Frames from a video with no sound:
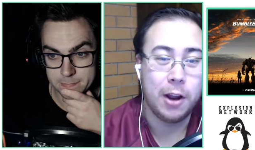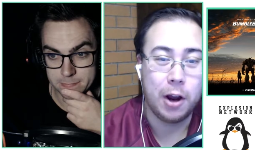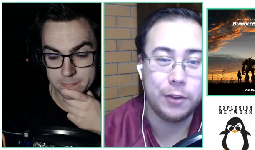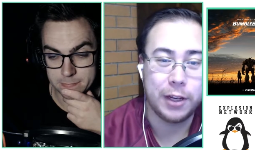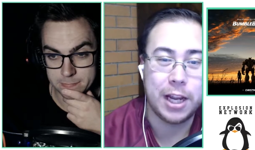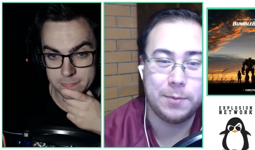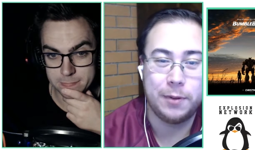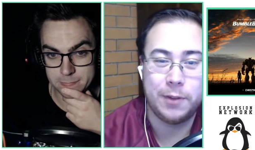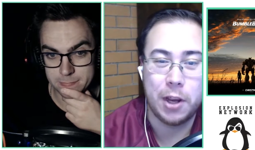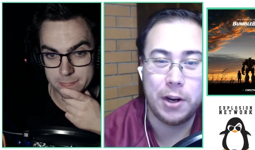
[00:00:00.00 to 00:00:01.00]
Speaker 1: on the cusp
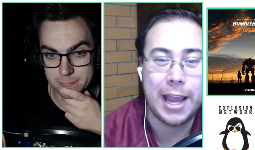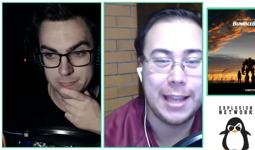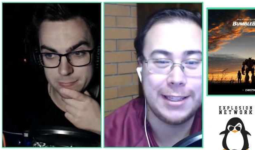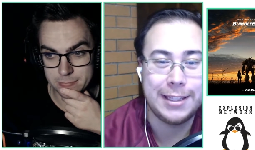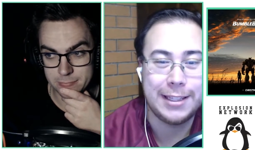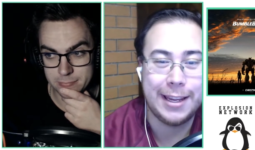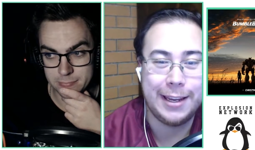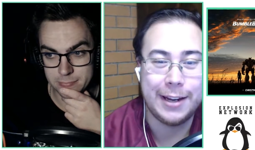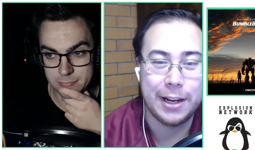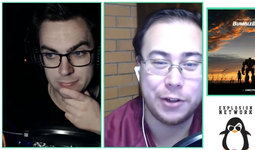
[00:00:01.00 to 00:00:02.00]
of turning 18
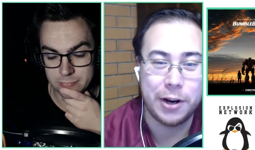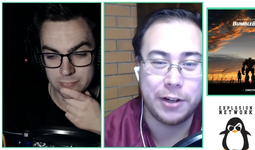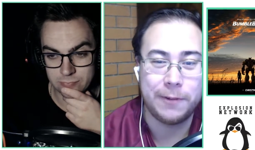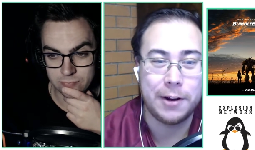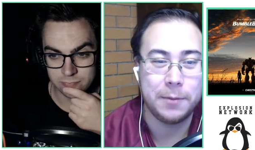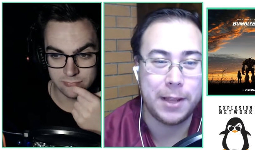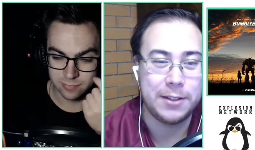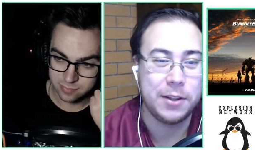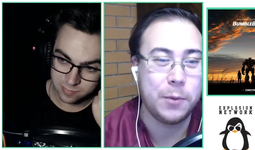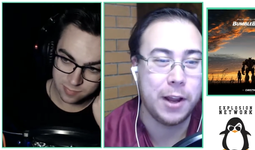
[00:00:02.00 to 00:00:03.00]
and trying to find a place in
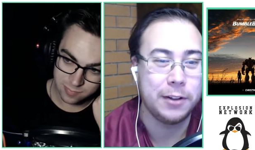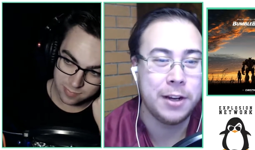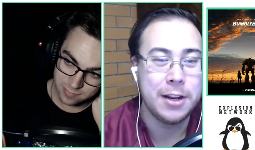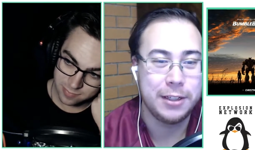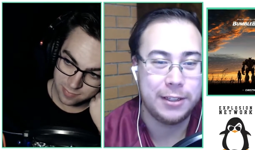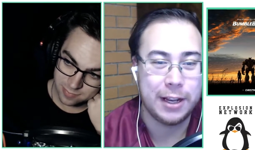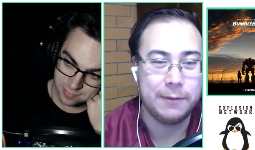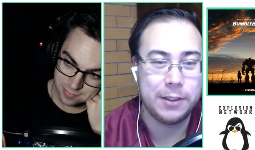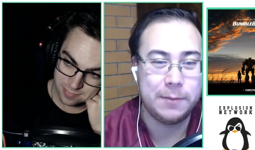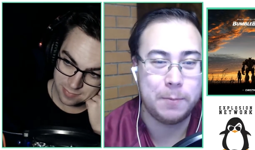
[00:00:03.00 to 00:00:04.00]
the world,
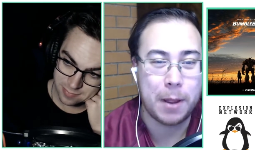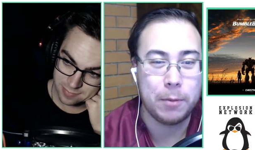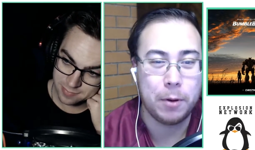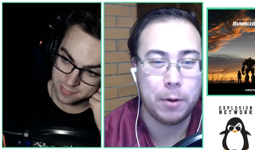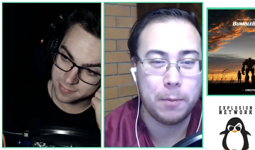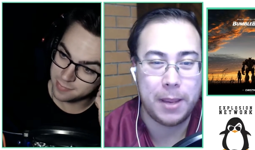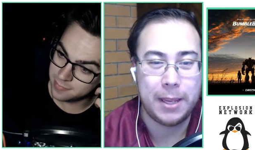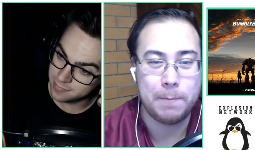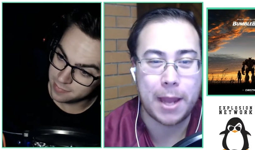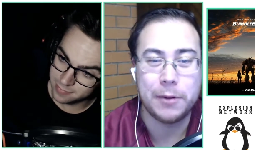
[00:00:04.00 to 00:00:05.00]
discovers Bumblebee
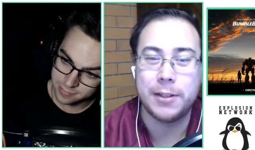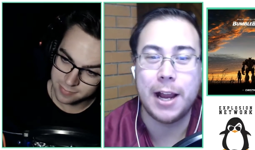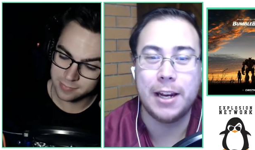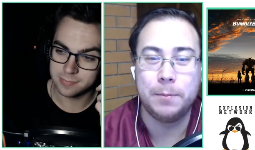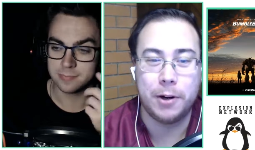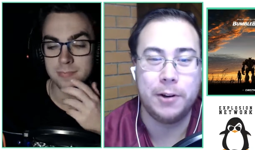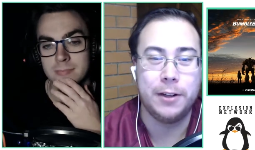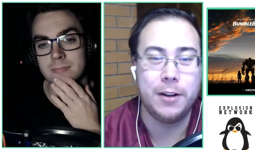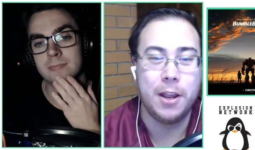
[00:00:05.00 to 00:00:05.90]
battle-scarred and broken.